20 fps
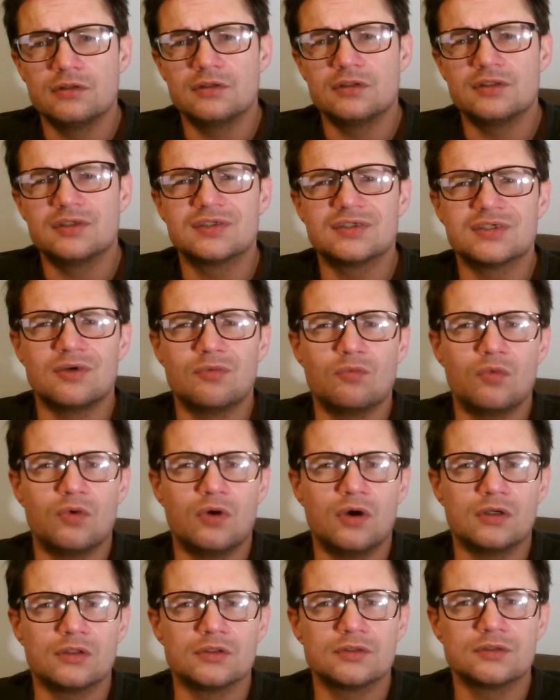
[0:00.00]

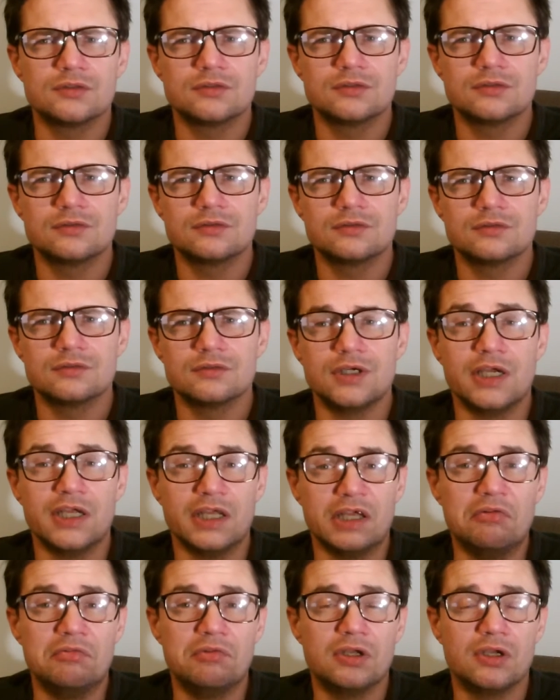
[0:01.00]
somewhat a
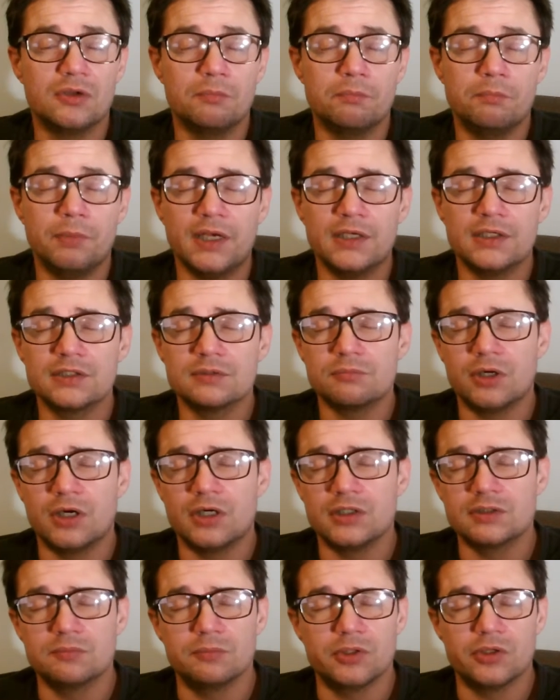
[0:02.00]
good
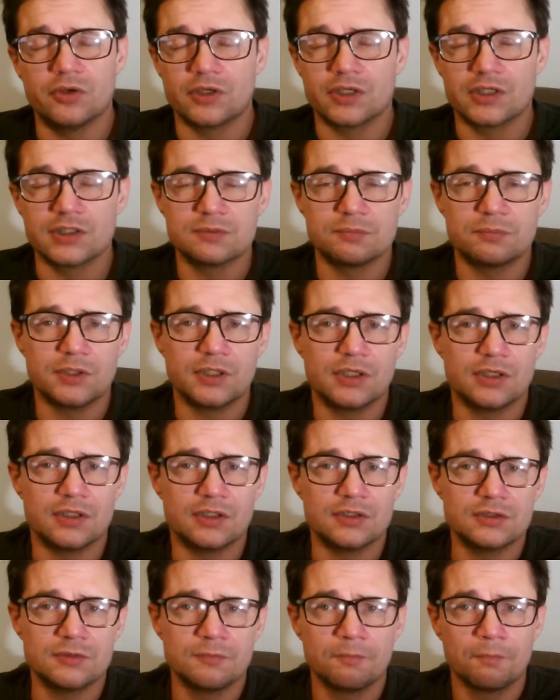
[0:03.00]
benchmark, to be honest,
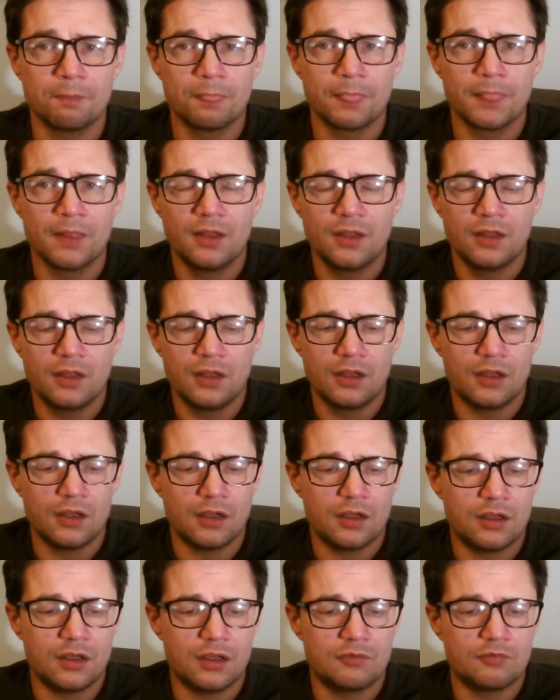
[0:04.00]
because
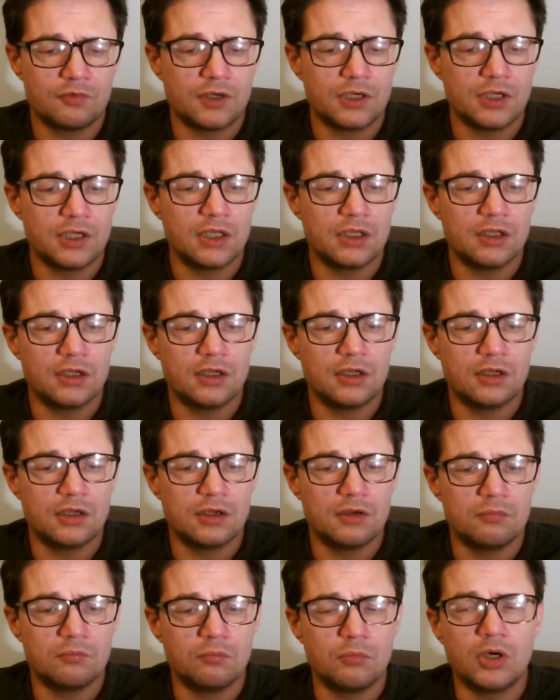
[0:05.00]
if
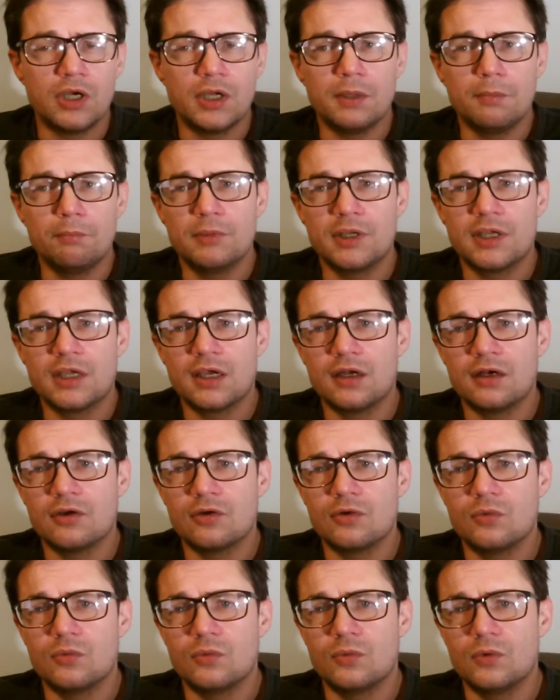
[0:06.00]
my
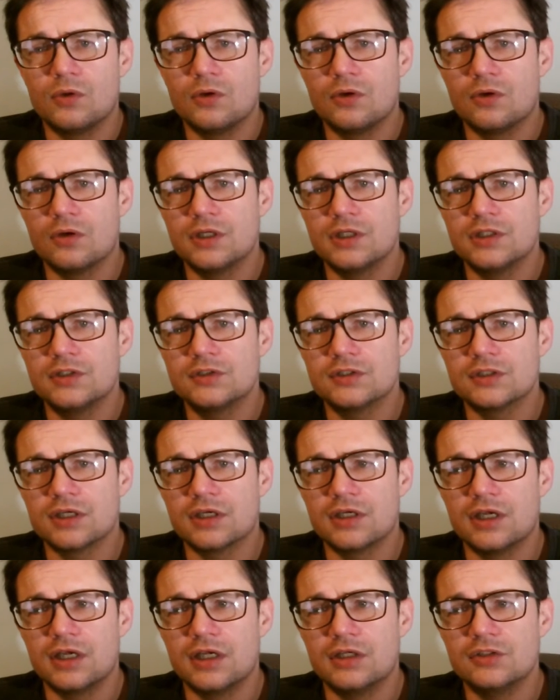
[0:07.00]
mechanical knowledge
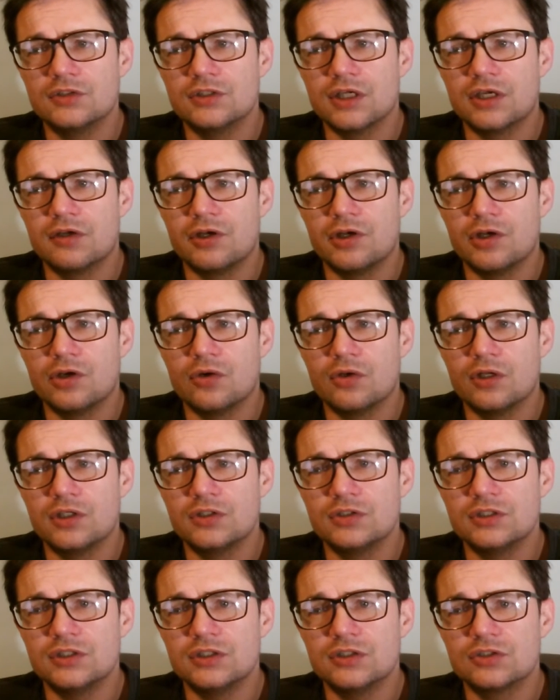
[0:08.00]
and engineering
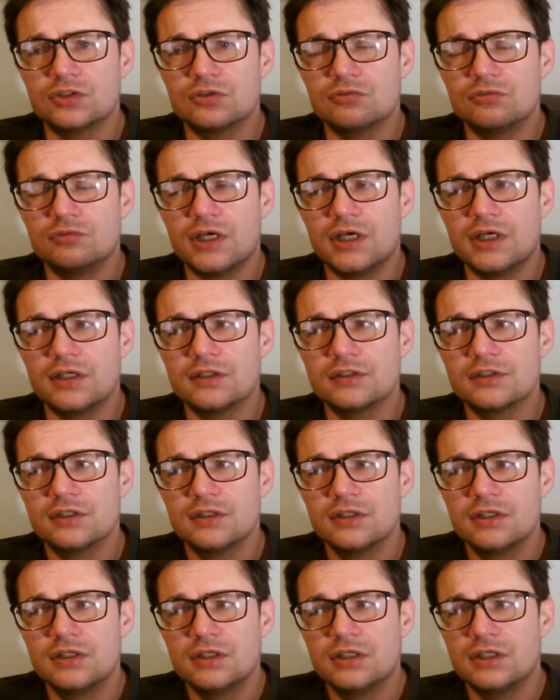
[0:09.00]
knowledge is correct,
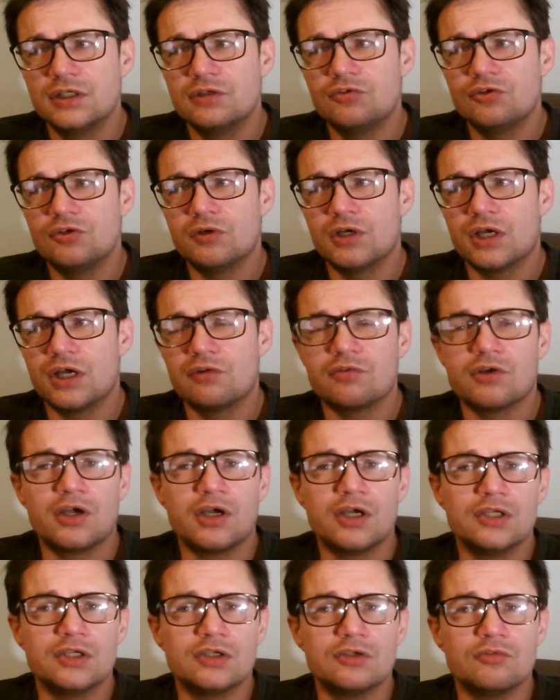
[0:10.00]
if you have
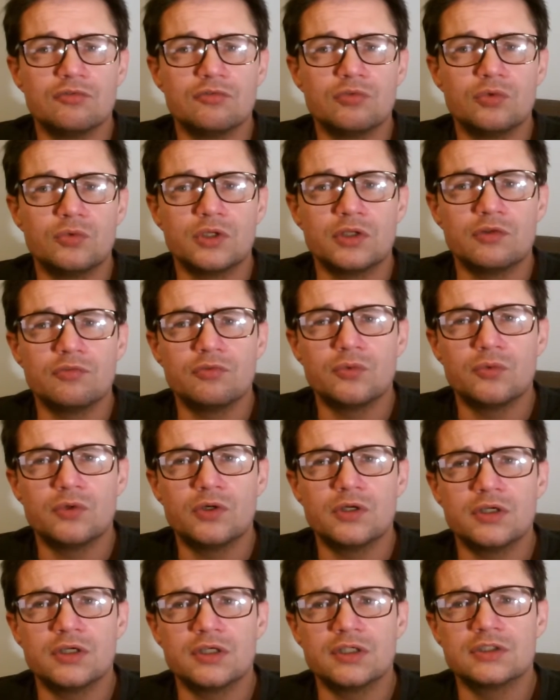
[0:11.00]
144
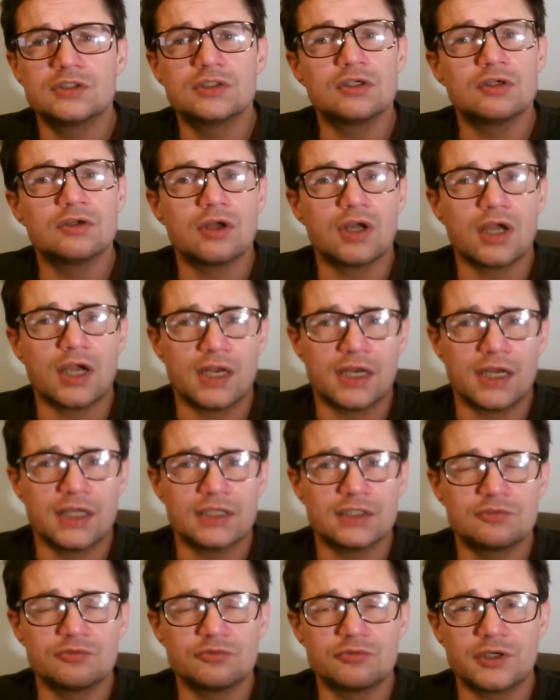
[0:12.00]
Hertz, and
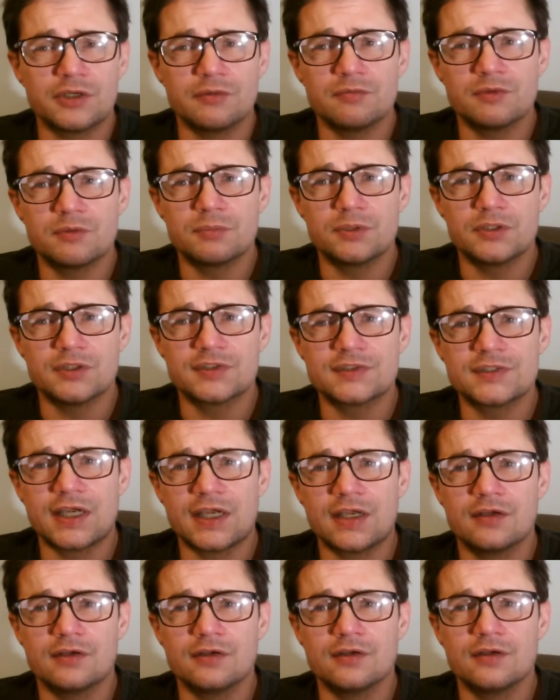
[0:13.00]
that's frames per
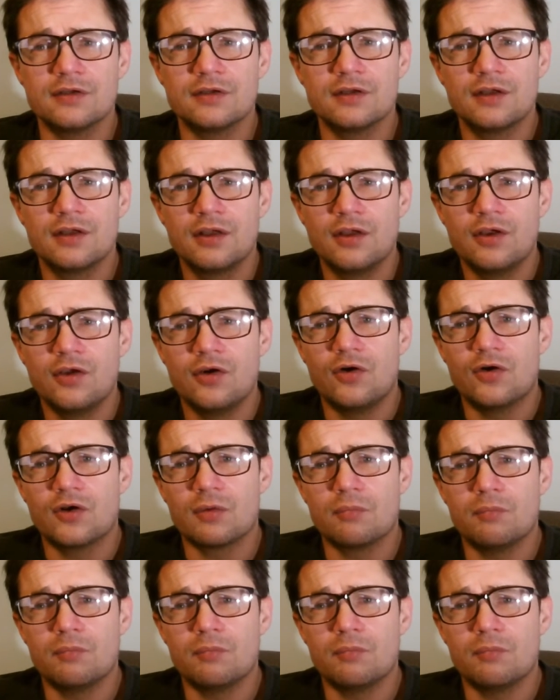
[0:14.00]
second on a